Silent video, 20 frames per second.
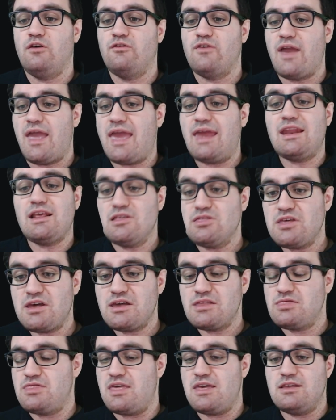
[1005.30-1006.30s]

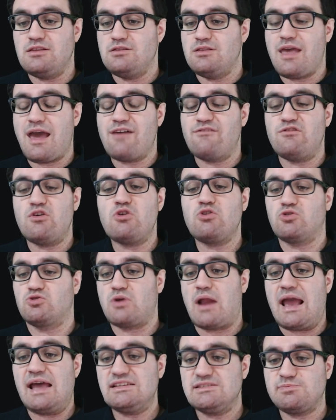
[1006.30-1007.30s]
anything. They have no
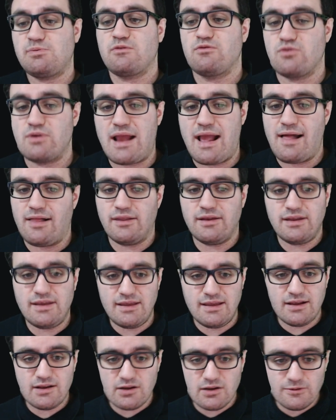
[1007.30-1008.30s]
grasp of reality
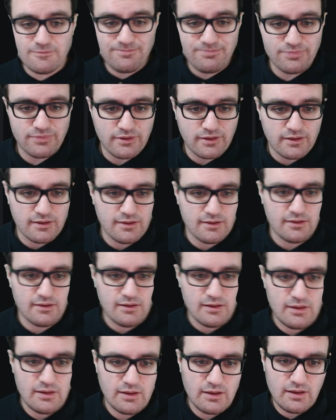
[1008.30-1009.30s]
here.
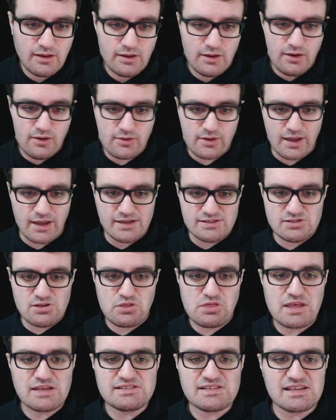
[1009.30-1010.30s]
Okay, so
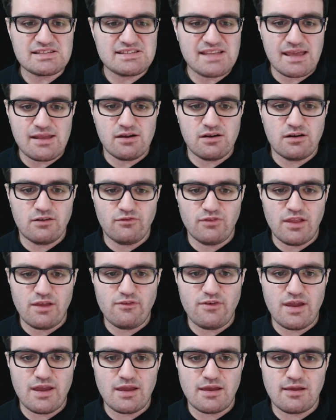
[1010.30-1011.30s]
things like standard of
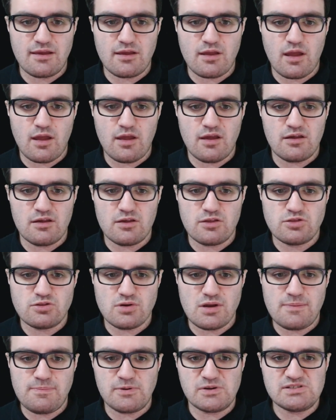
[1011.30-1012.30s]
living,
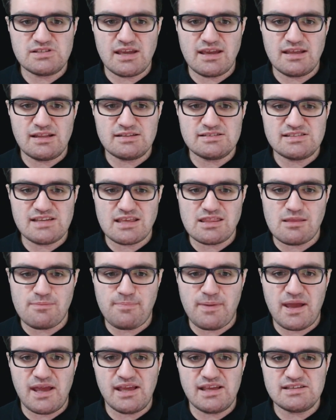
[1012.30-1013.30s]
3% say the
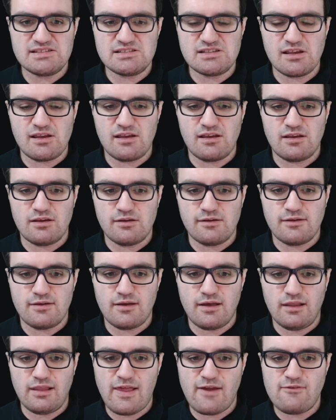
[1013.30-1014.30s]
best,
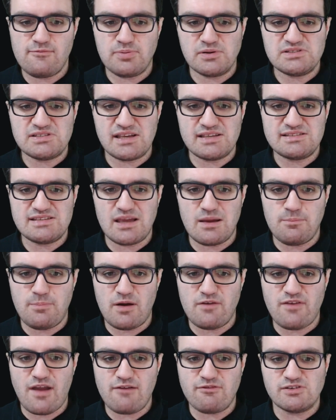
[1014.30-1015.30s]
11% say above
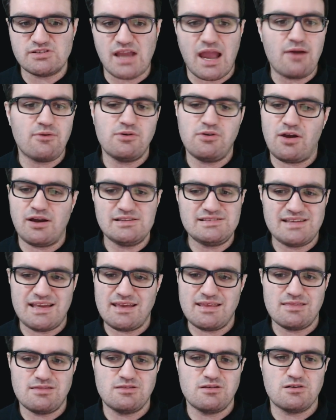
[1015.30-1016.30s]
average. I would not say
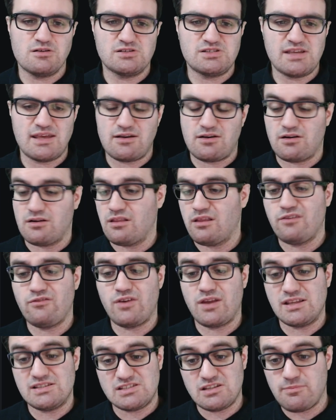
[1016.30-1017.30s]
their standard of living
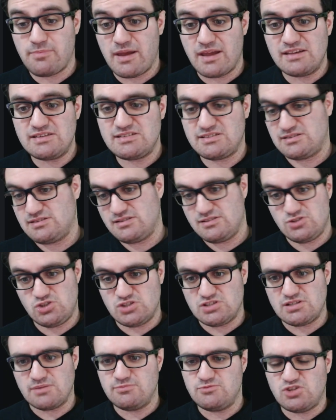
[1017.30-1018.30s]
is the best,
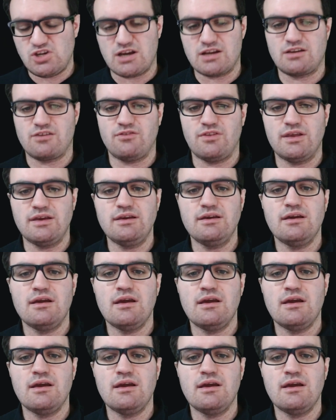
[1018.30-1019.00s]
just objectively.